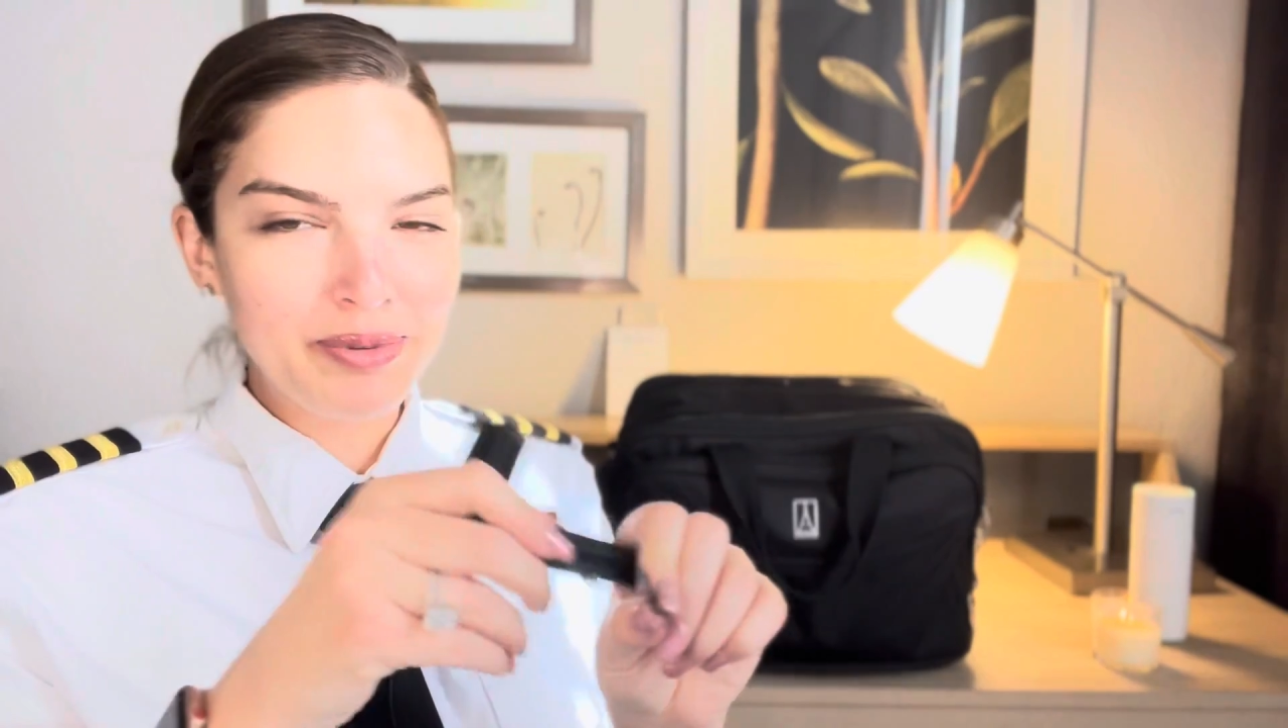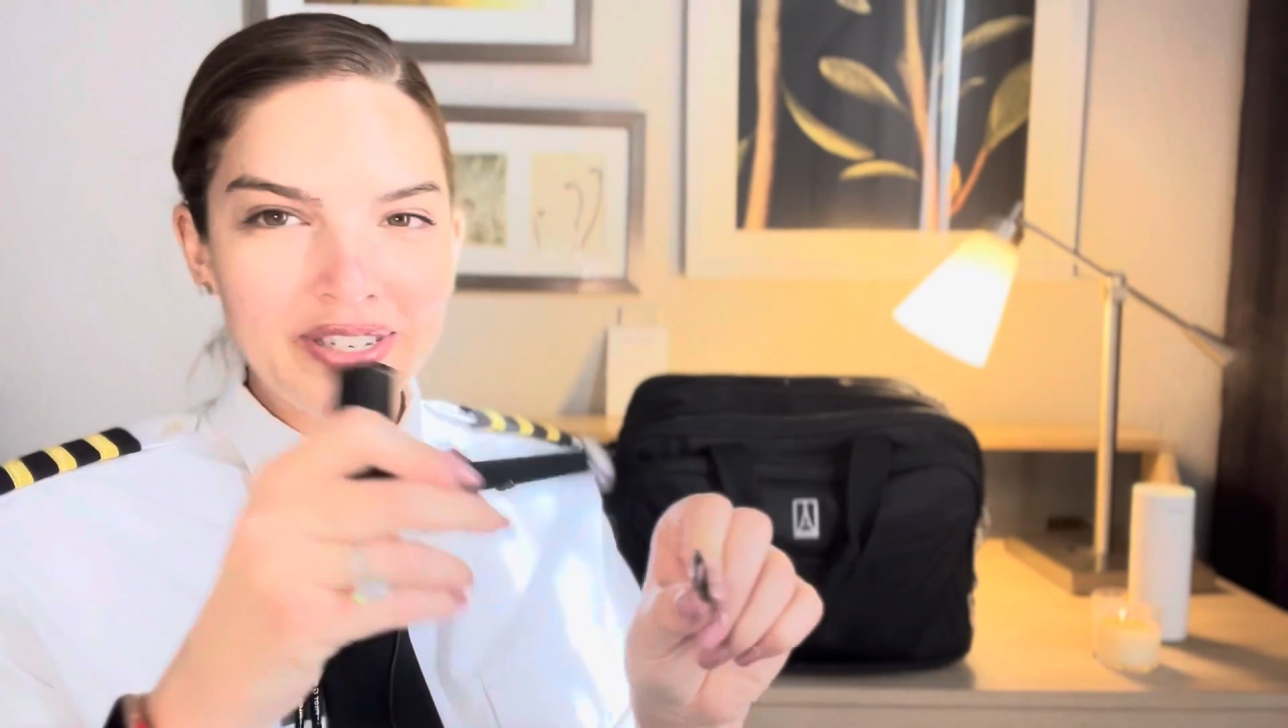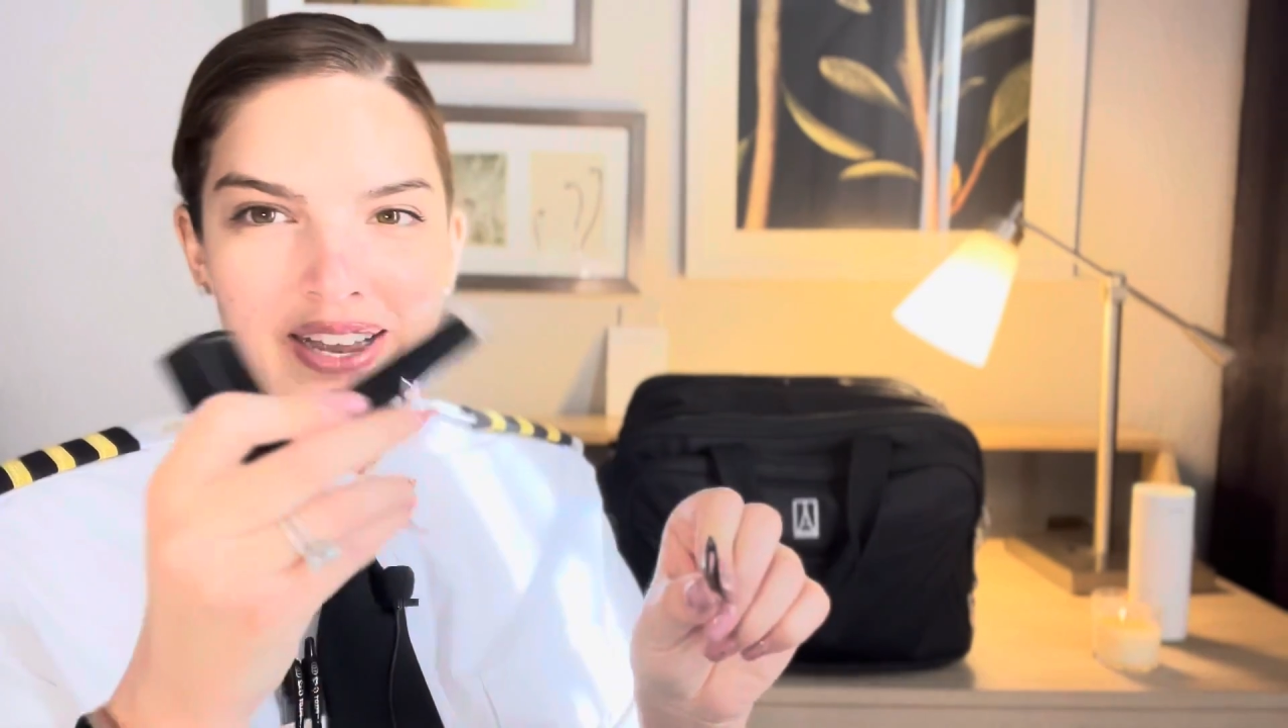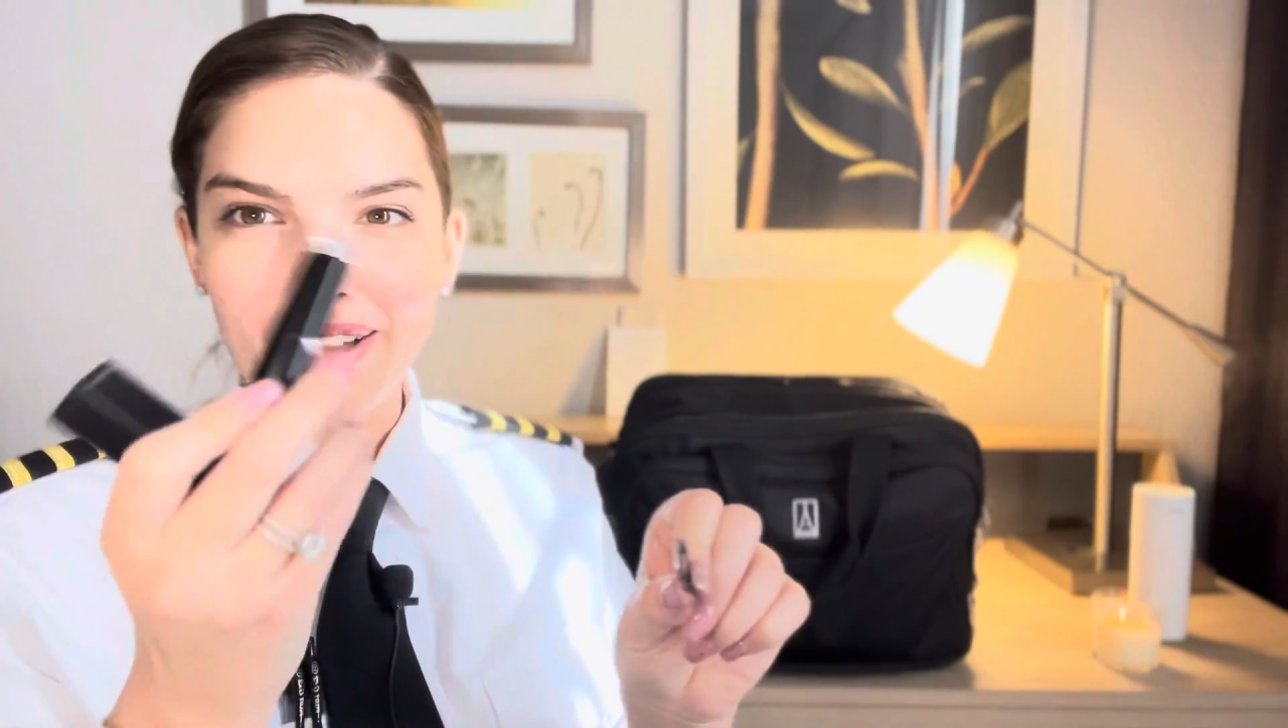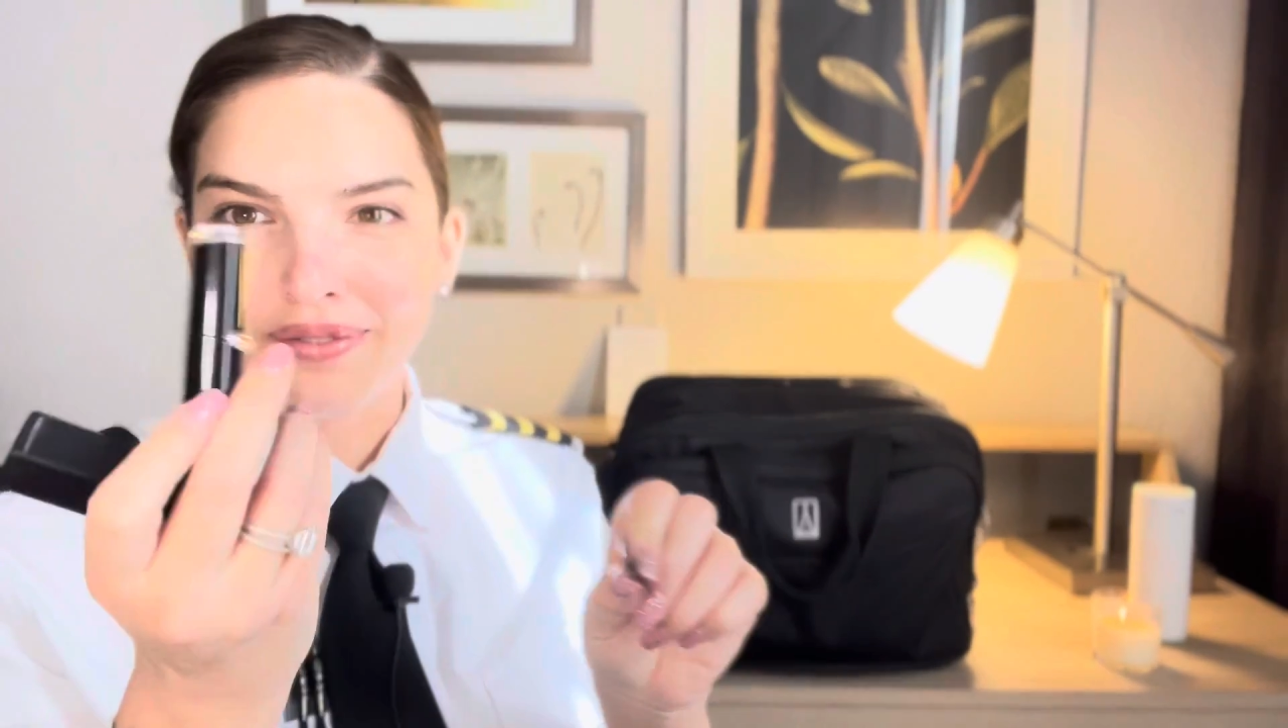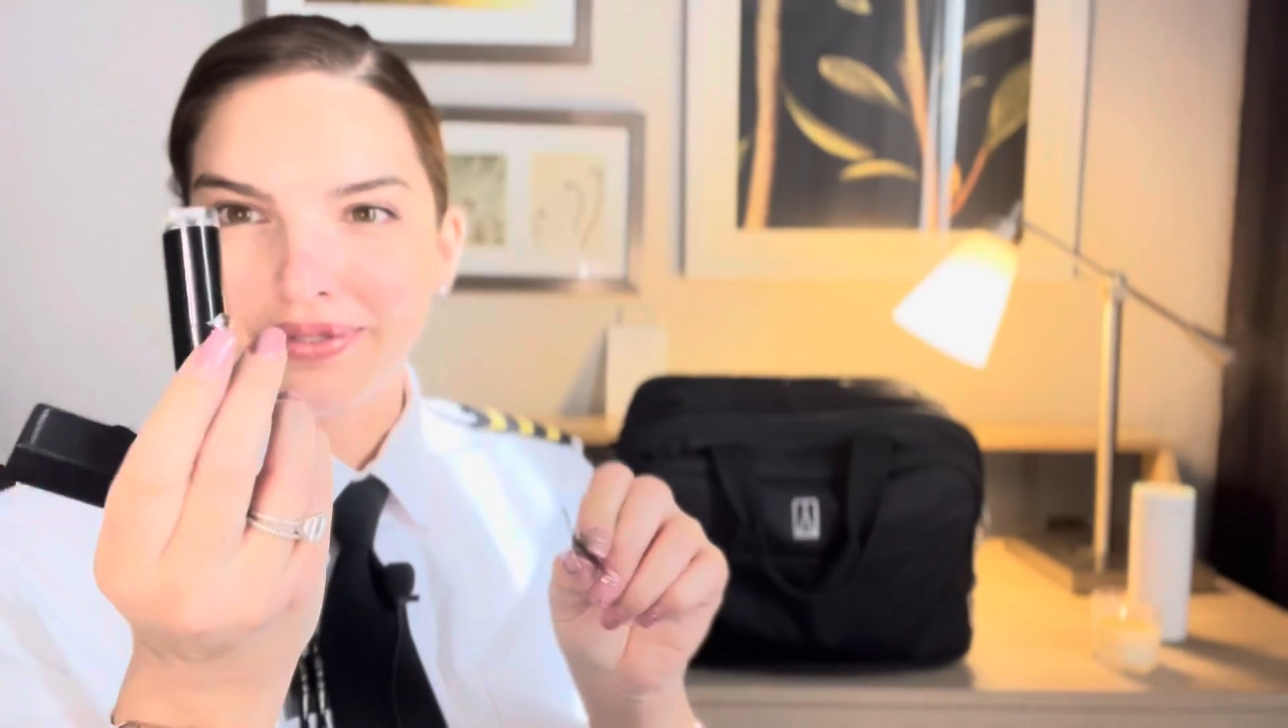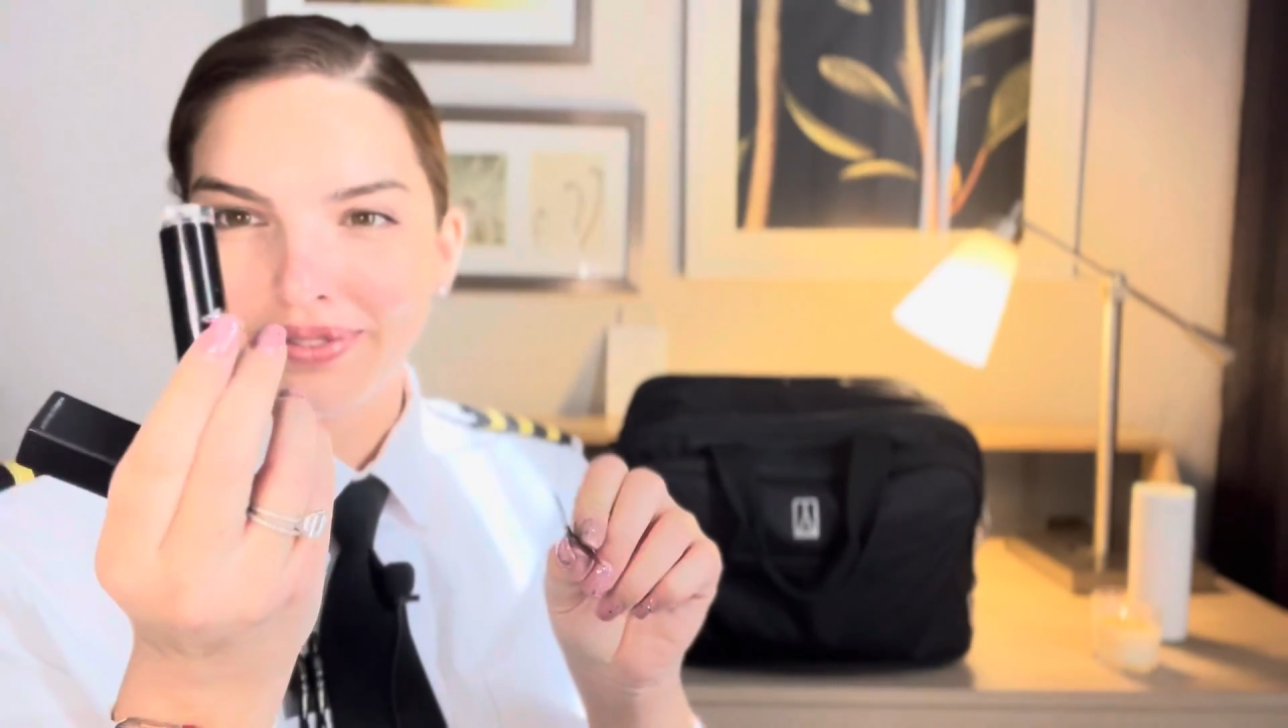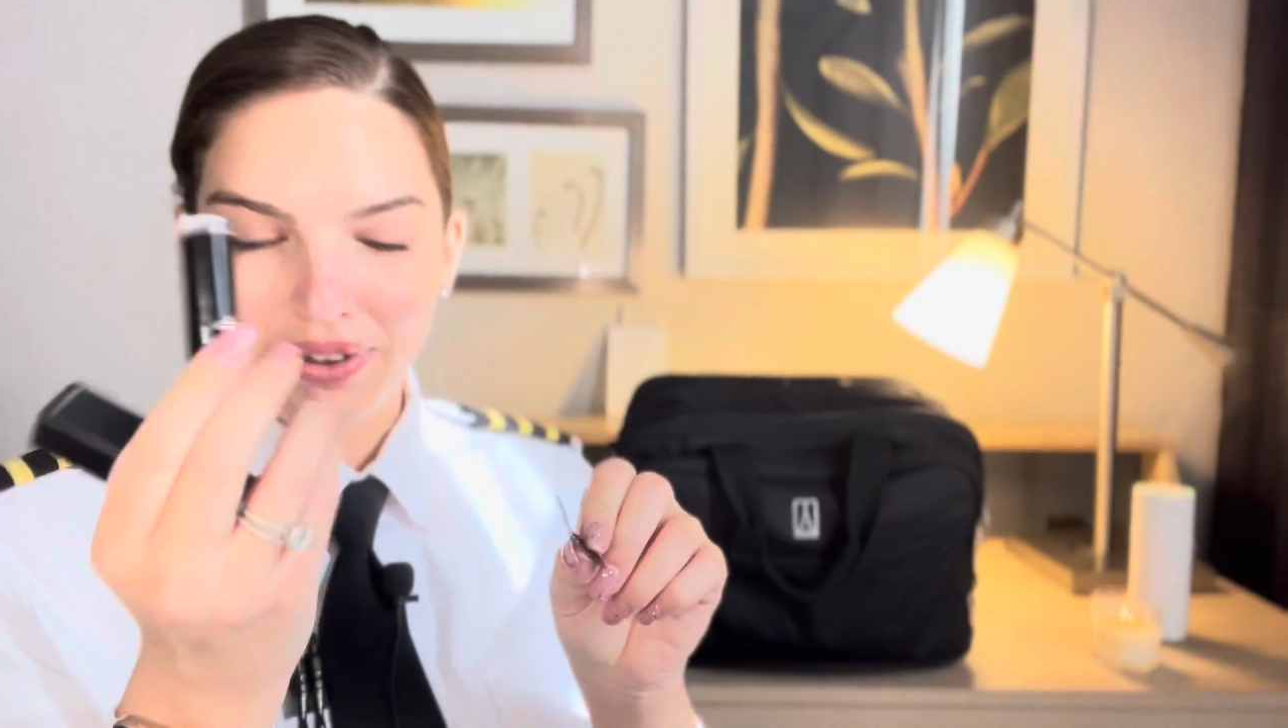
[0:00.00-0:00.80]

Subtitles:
stuff.